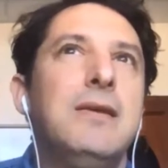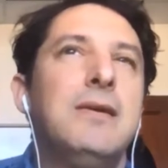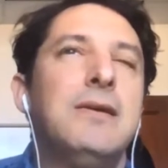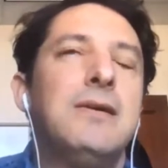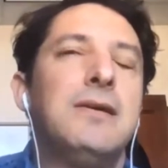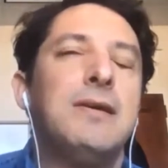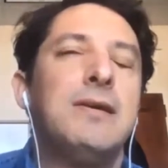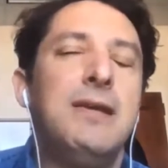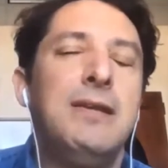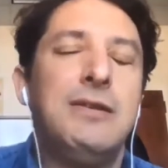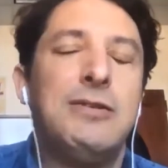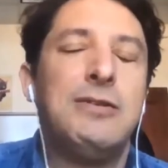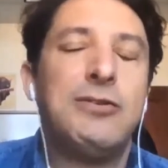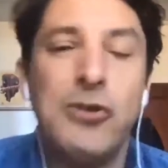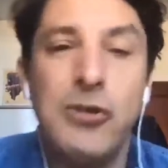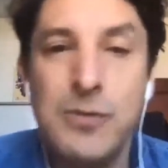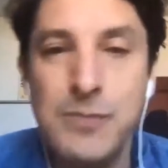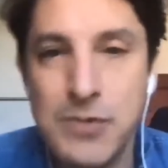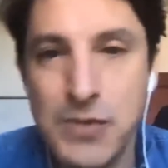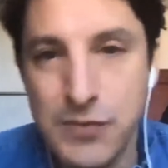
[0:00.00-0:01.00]
in
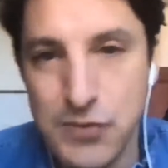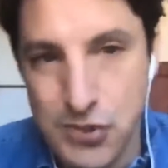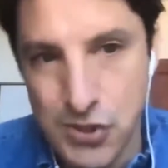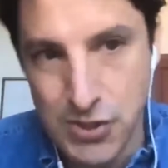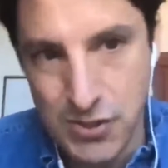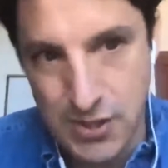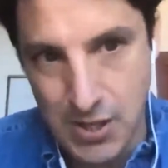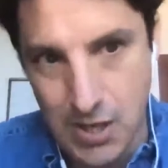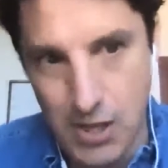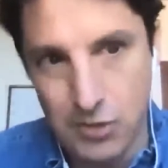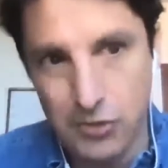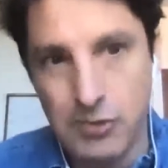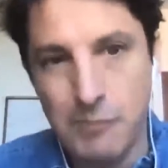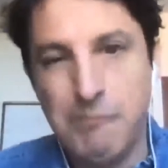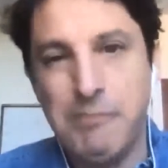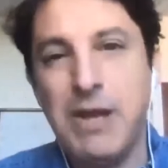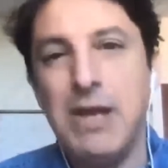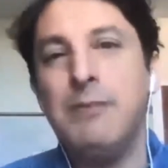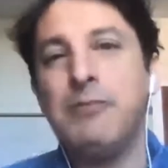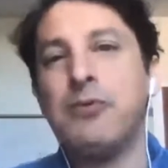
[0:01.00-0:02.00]
terms of just how the
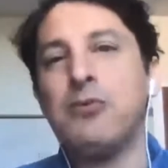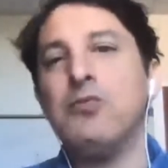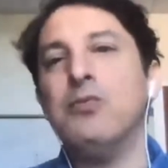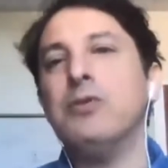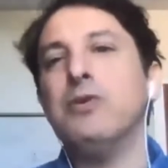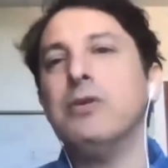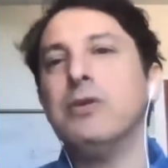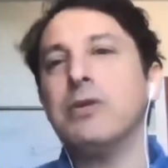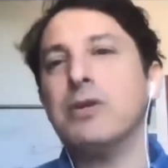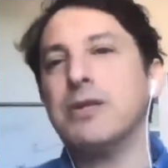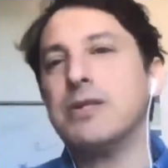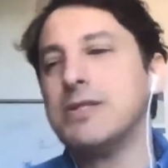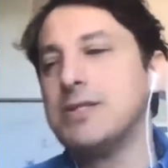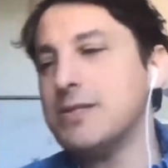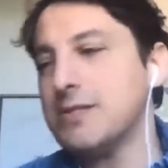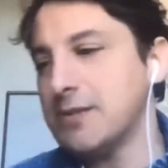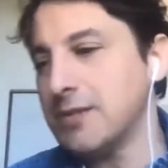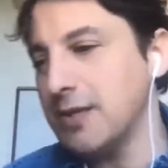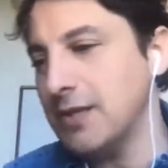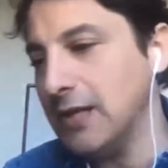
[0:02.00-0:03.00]
paper
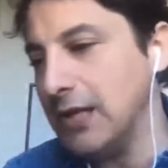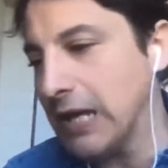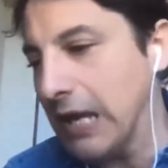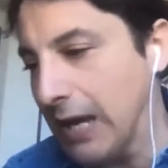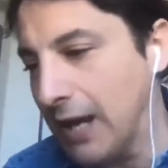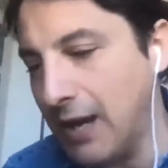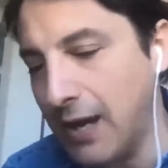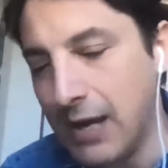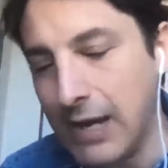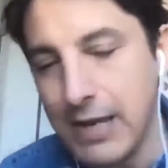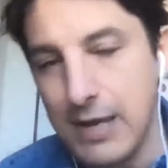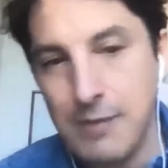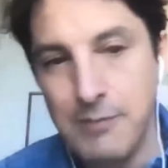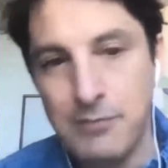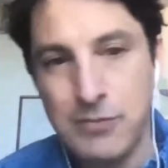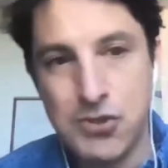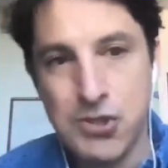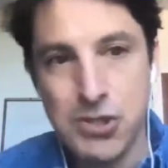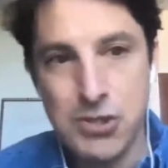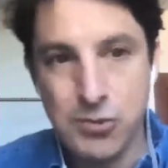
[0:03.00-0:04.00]
works, I am
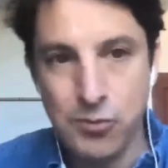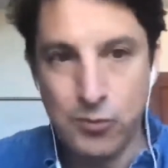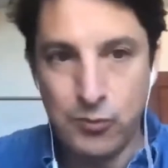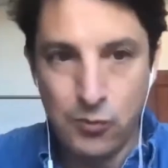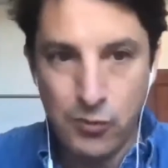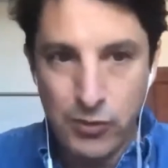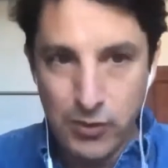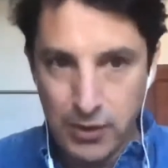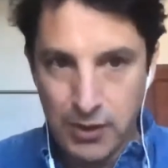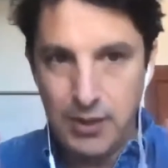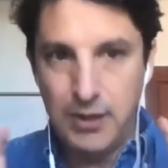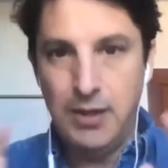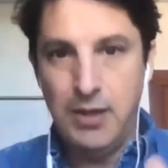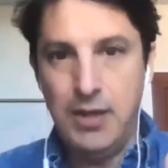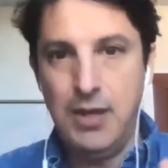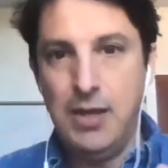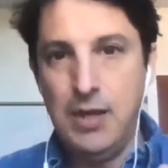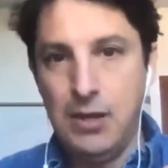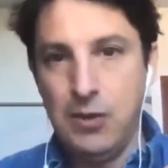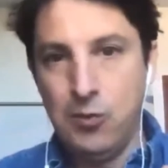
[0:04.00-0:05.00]
just working
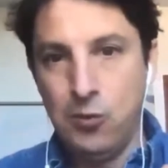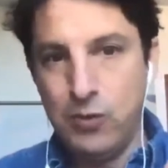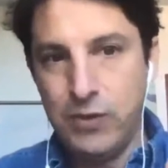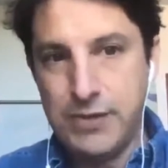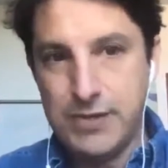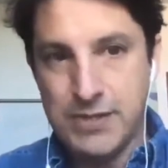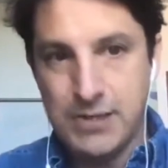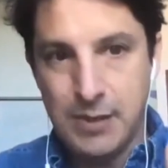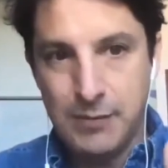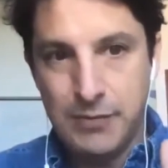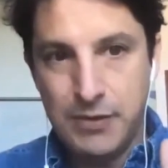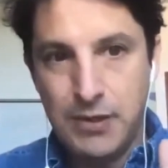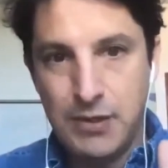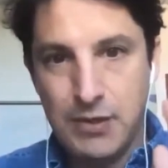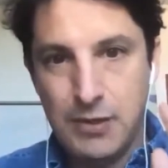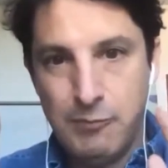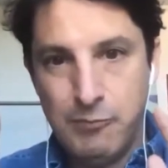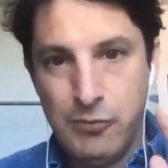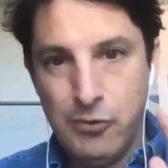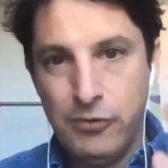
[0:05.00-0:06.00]
here with something
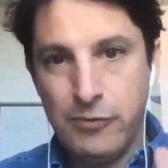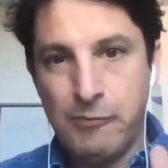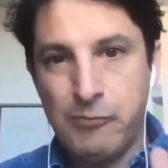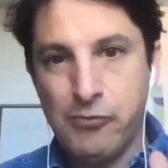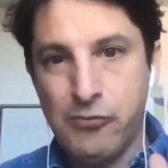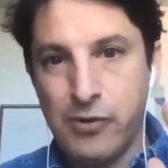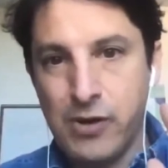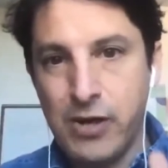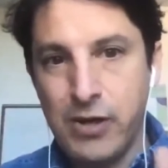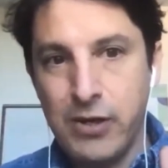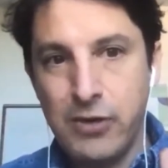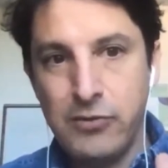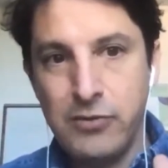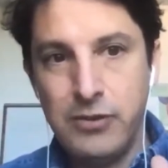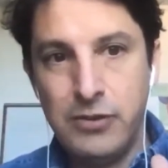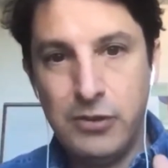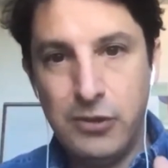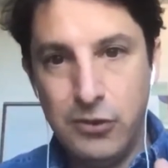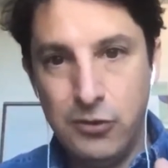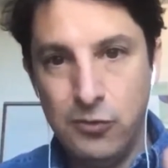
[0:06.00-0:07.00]
that both Pryor and
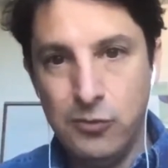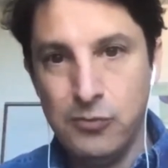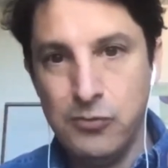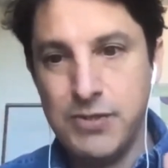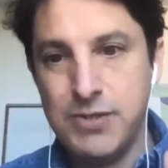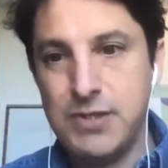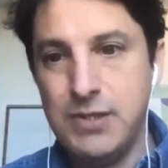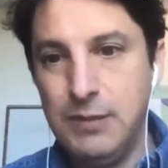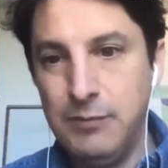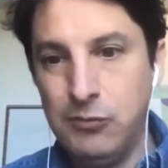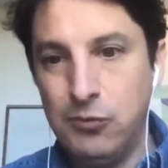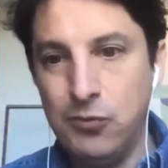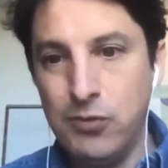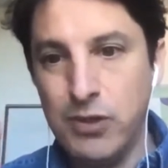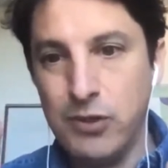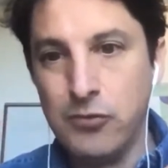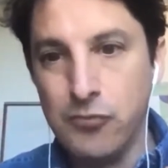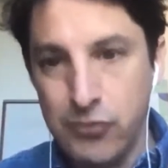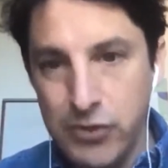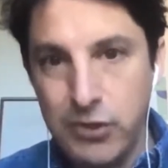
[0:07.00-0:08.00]
Huemer seem to
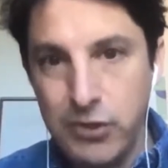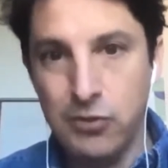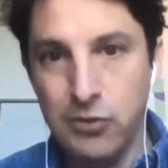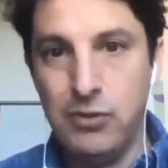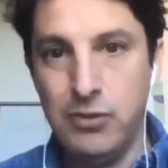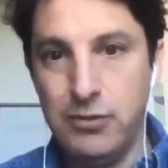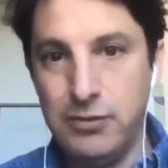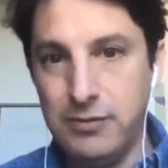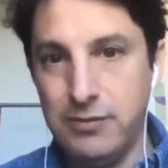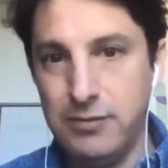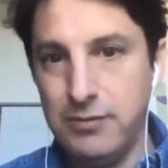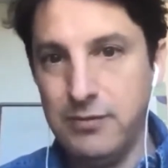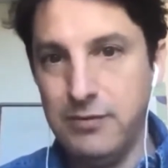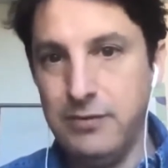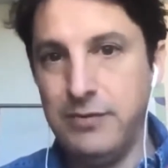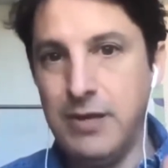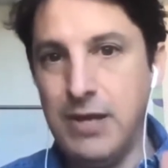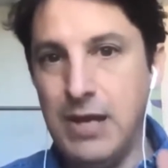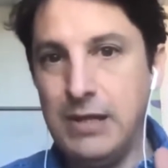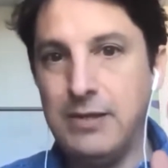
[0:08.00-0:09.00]
agree on
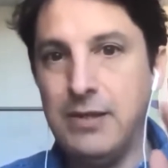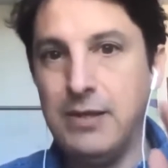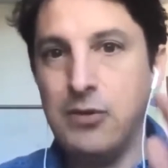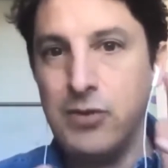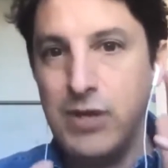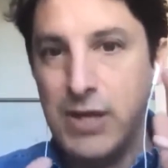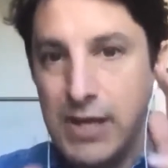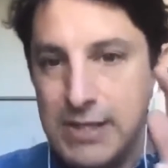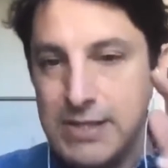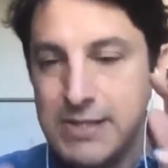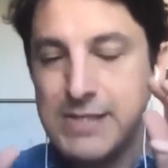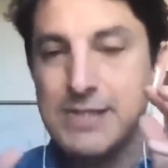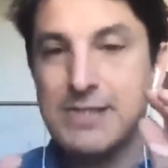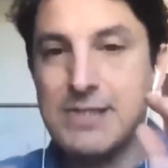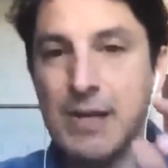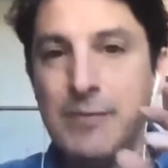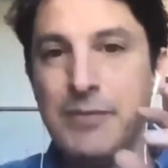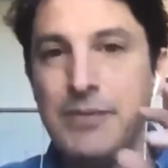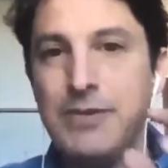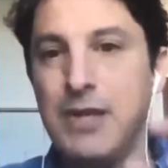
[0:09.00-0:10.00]
that there is
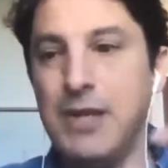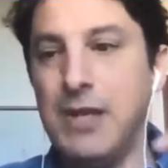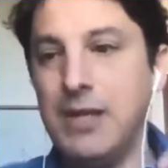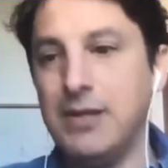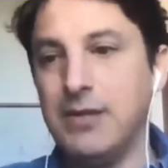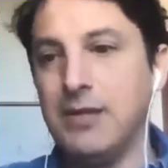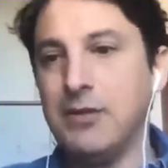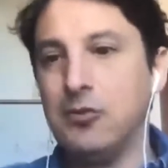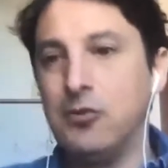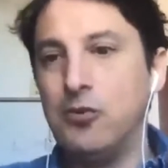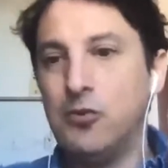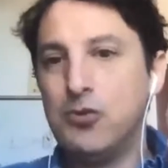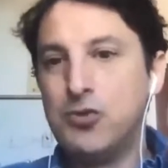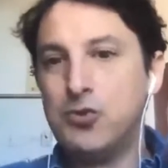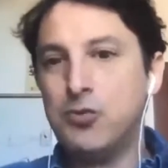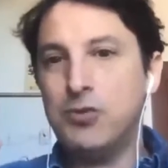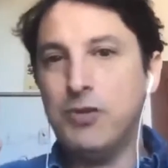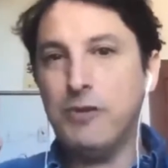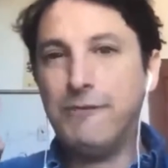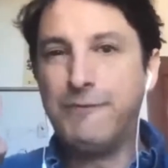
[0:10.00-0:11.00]
something that goes to
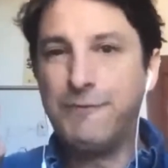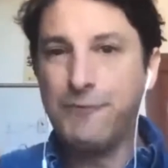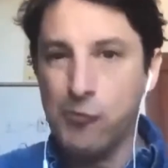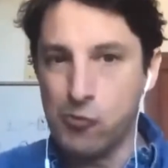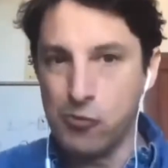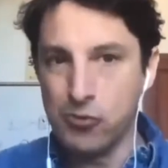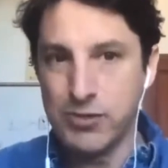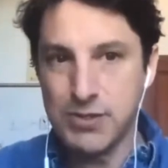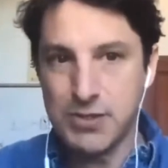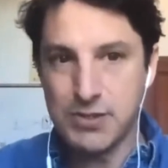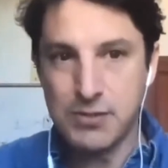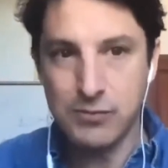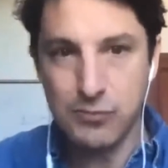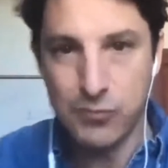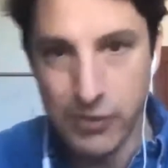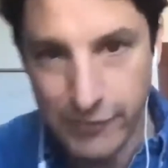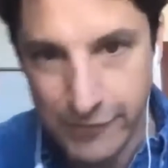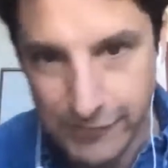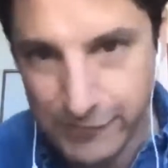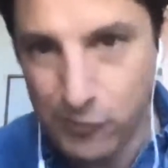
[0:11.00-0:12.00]
the force, where
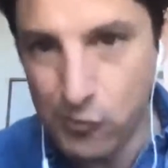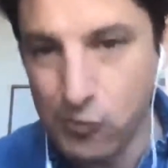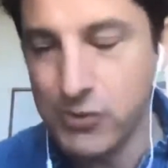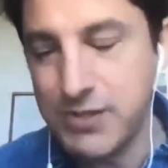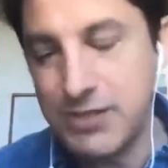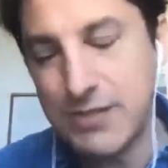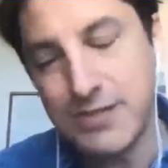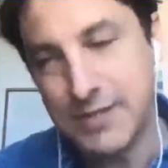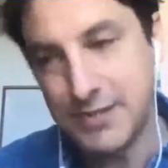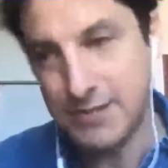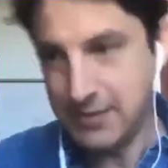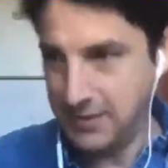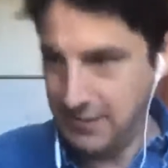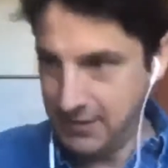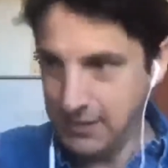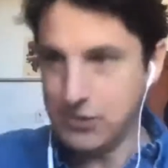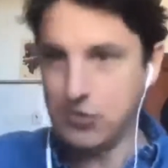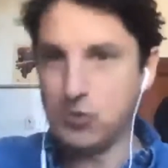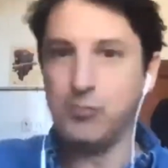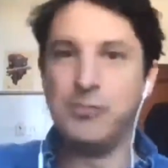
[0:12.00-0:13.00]
force
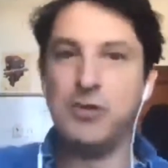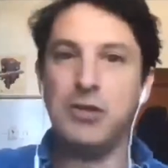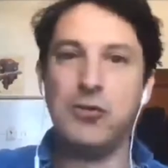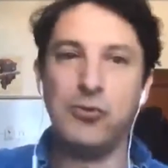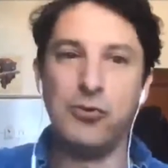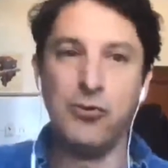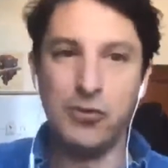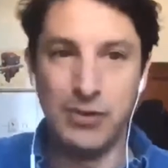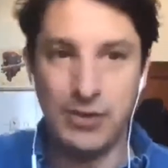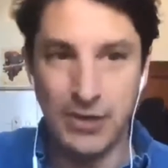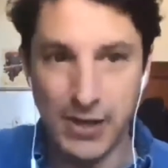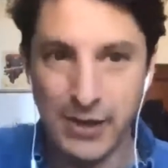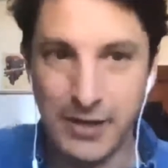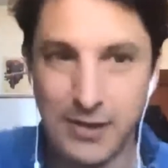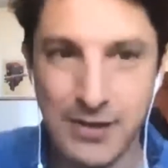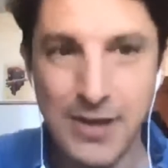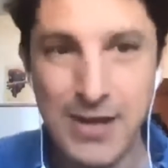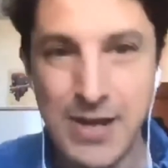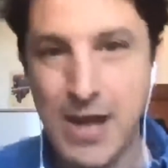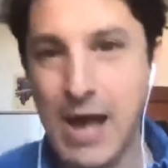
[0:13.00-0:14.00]
needs to be heard like
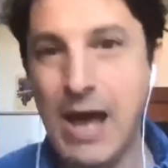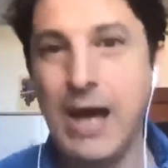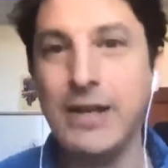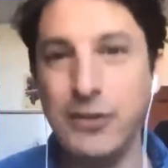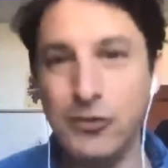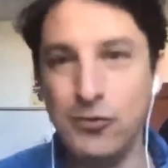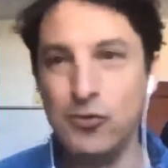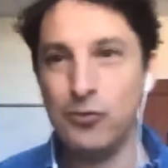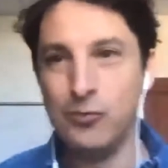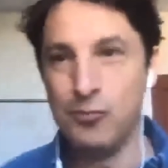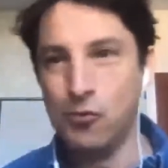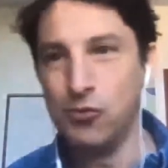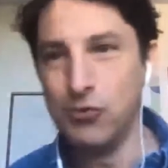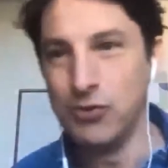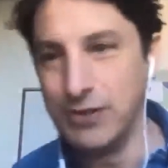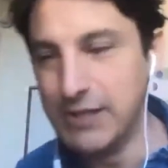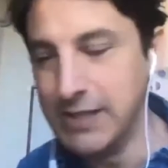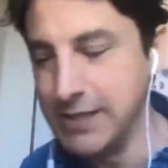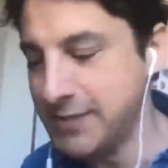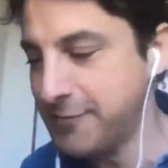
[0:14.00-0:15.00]
attitude, more or
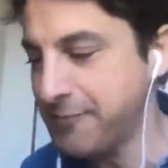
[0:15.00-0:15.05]
less.